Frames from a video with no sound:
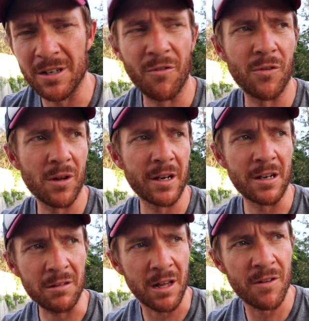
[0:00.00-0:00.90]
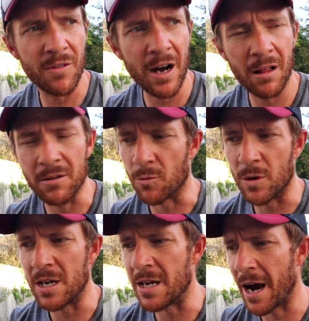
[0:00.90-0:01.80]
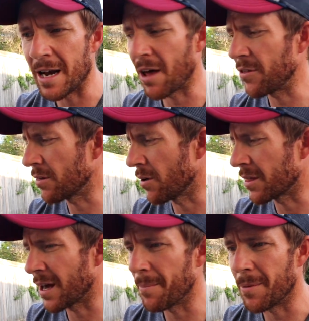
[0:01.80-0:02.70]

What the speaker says: It didn't feel like a Glenvale on a windy day, nothing like that.